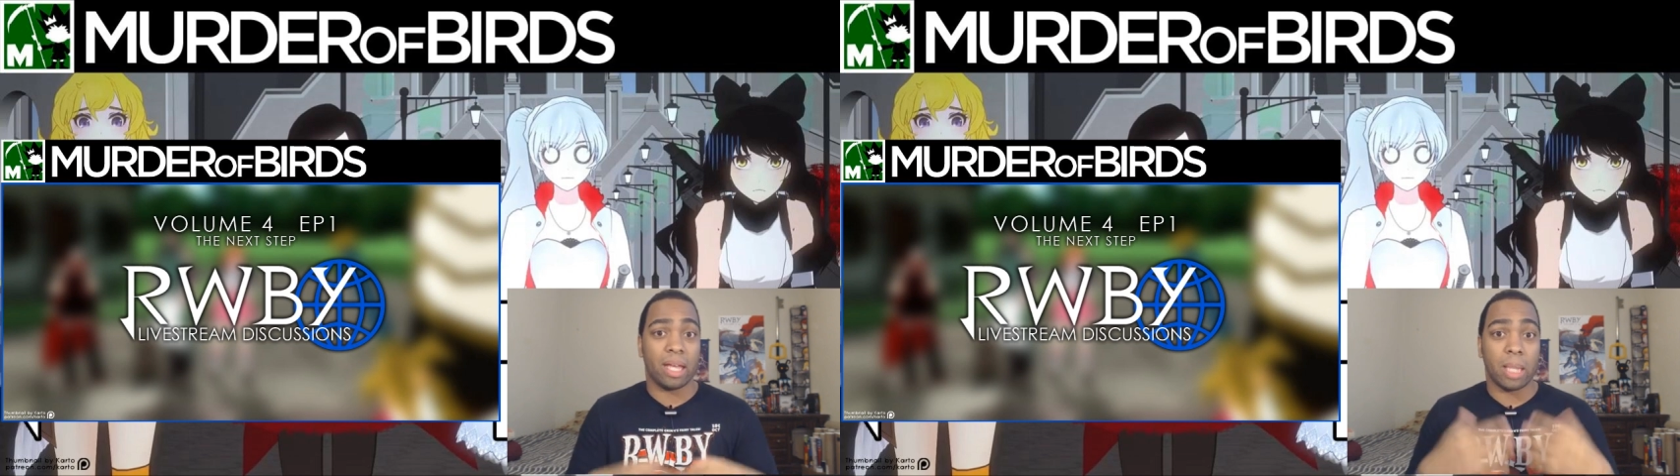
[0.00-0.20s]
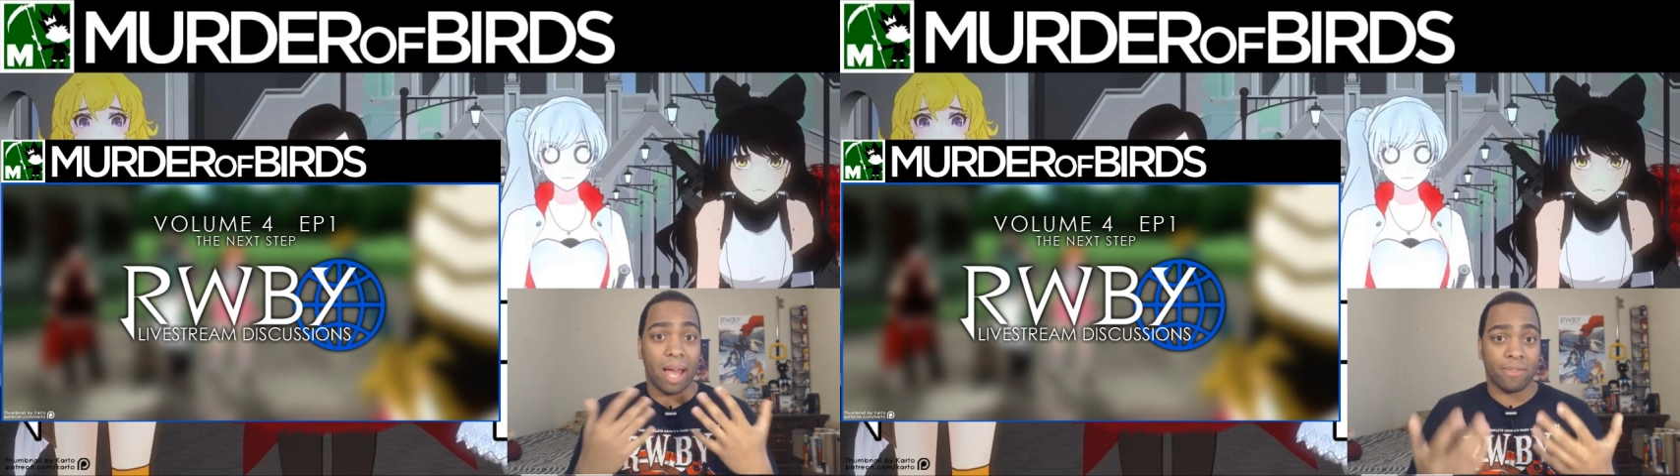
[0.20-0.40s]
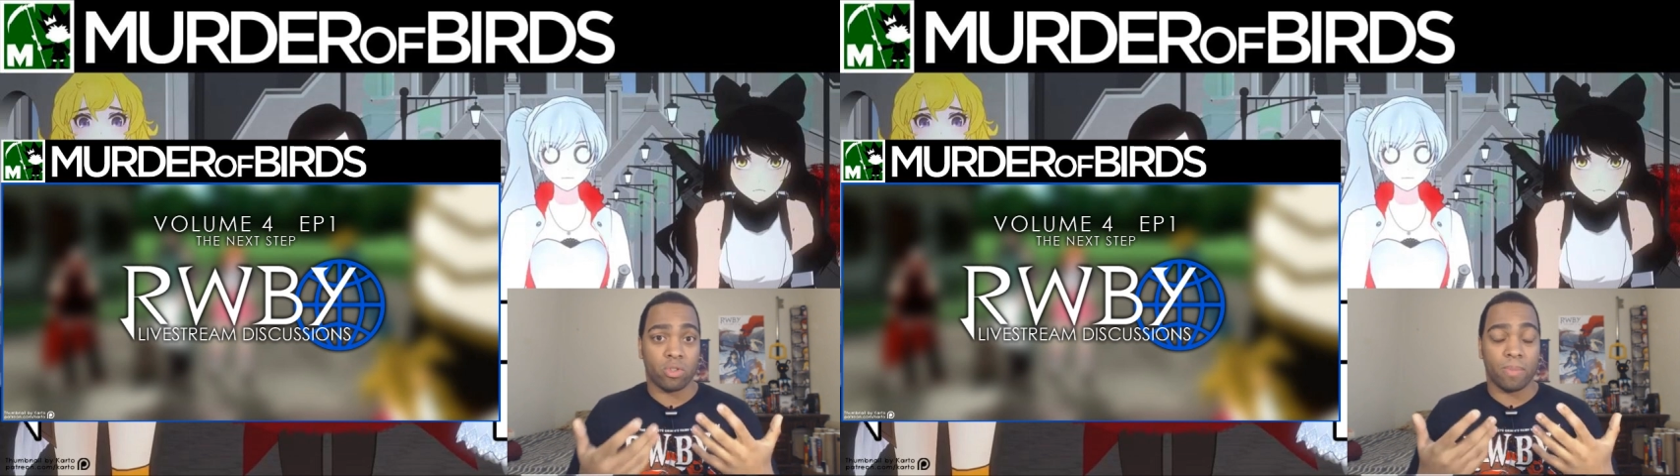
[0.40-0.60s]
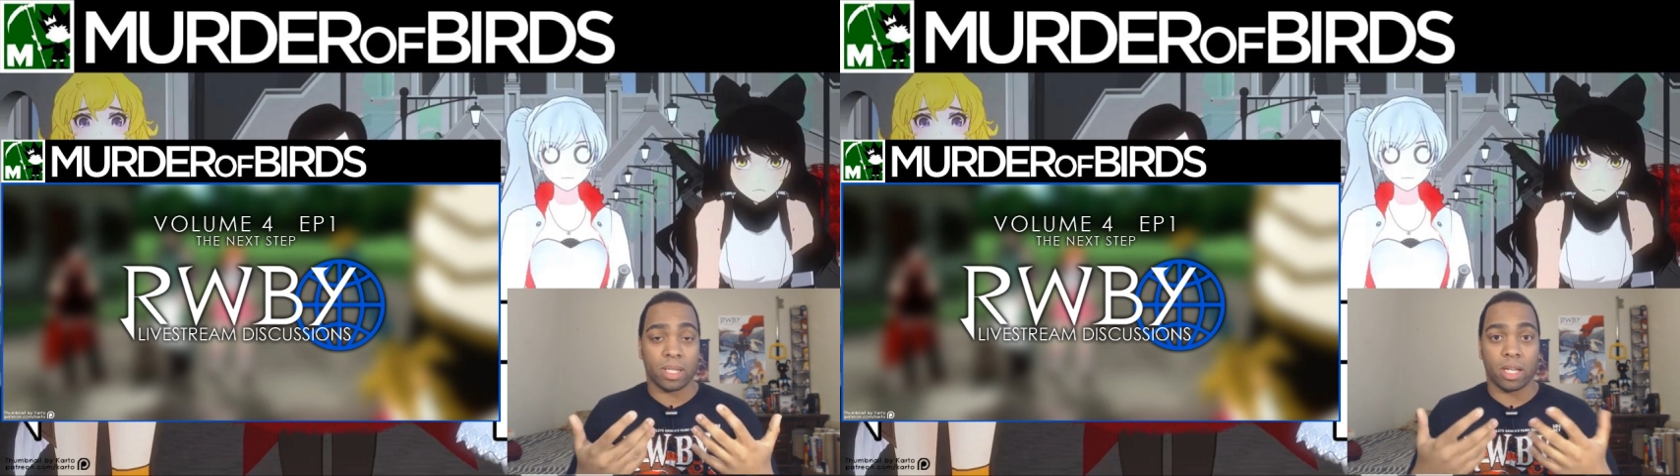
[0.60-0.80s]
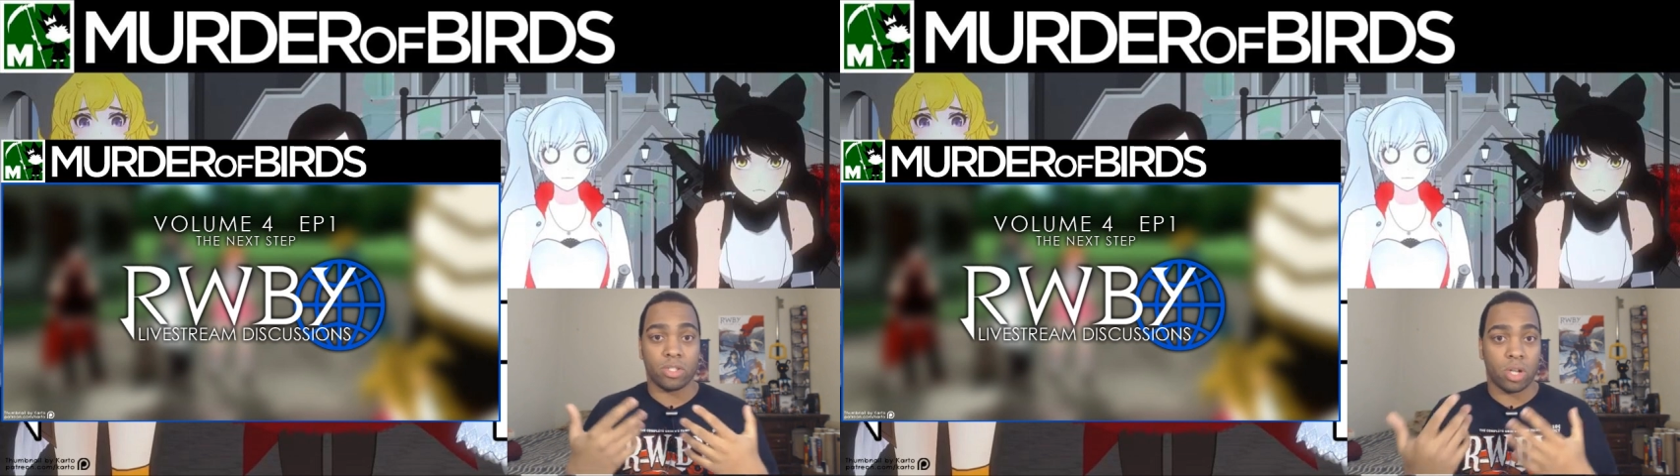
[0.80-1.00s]
a live stream
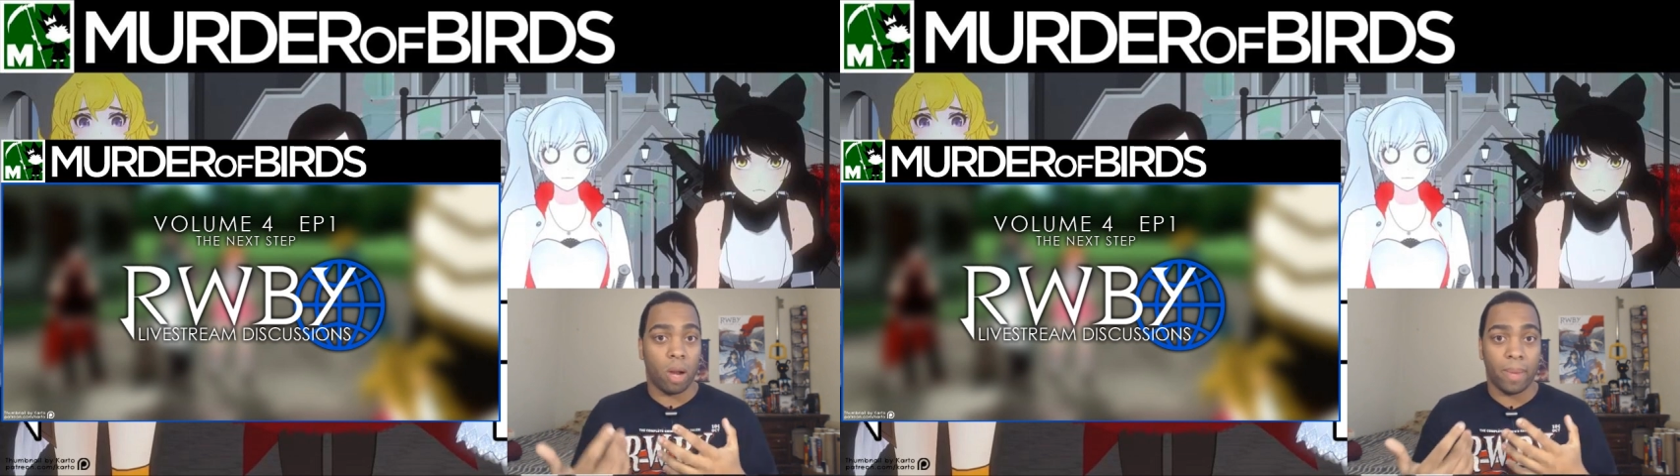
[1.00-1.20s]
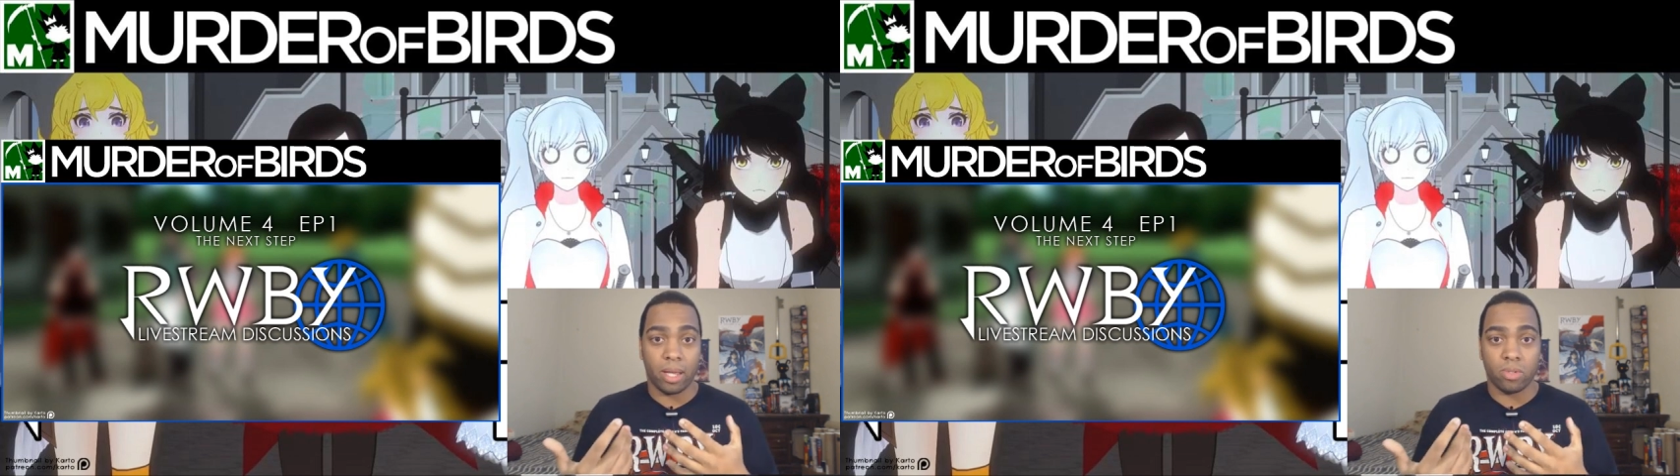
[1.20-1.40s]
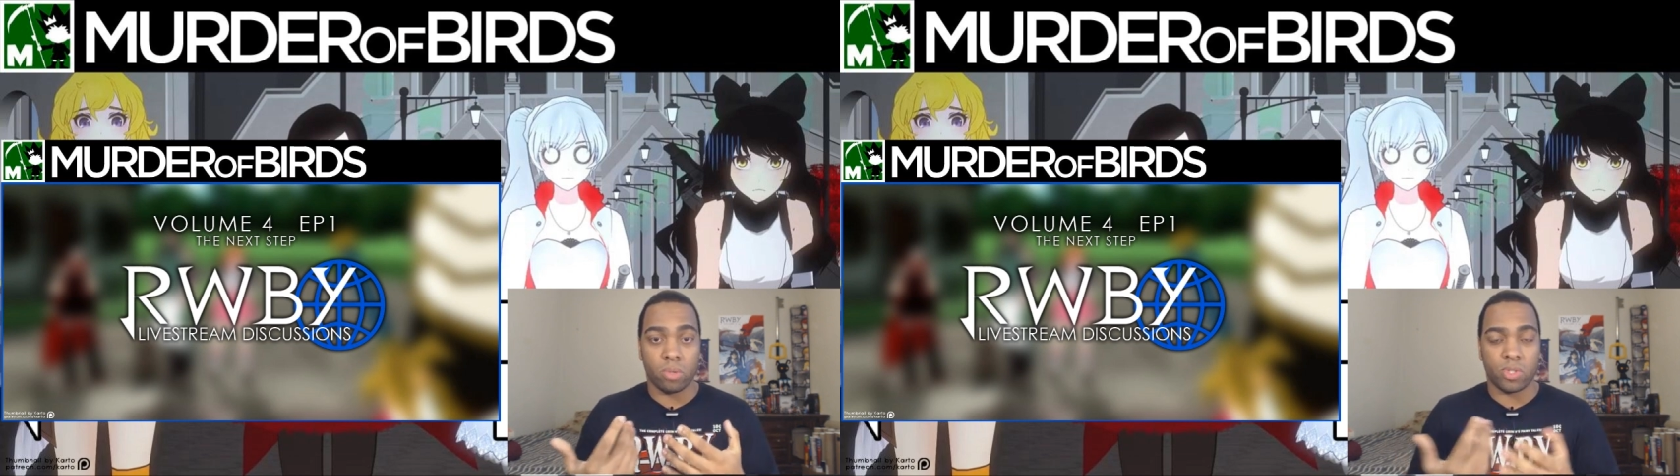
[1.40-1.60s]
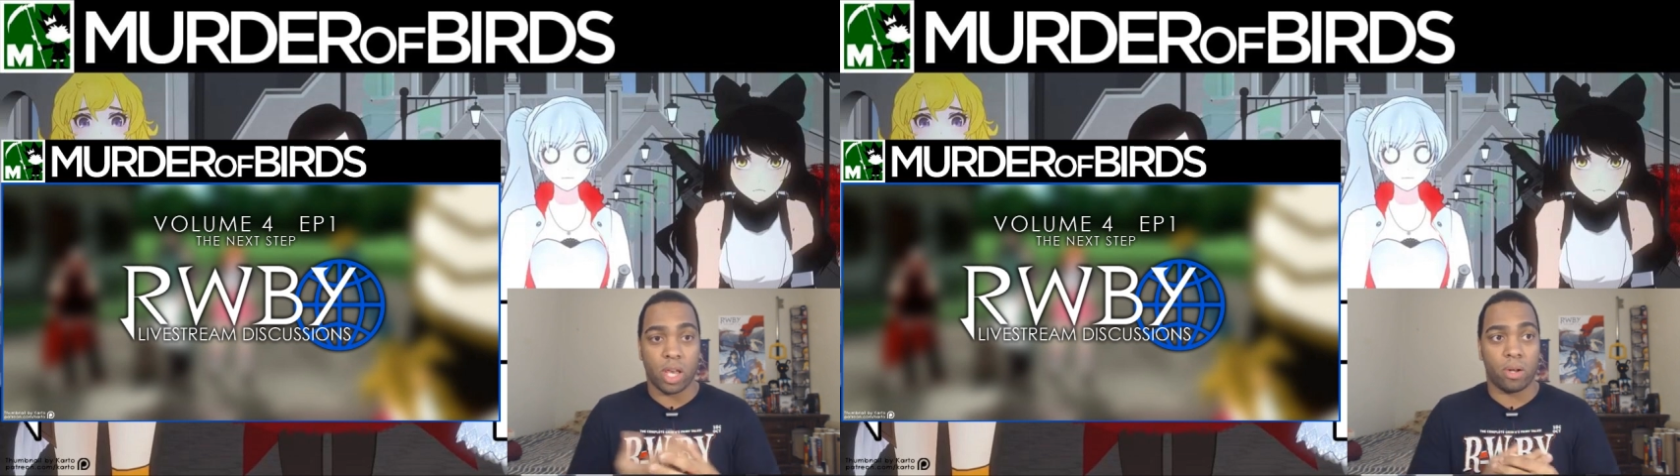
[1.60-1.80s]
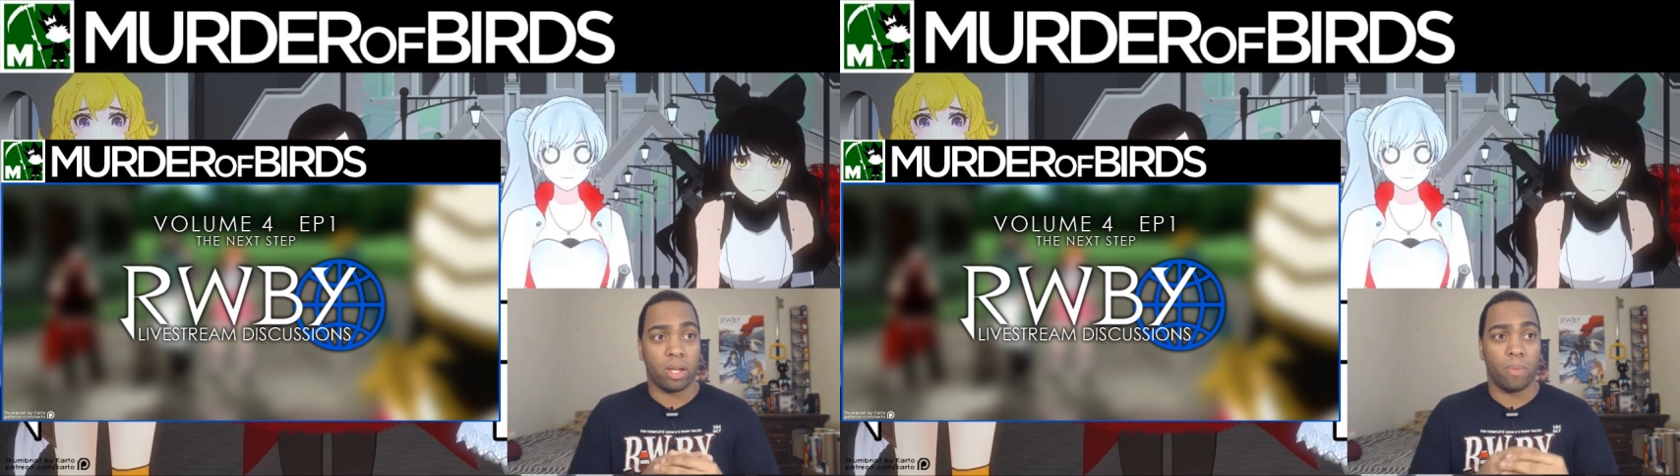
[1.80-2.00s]
discussion on my YouTube channel.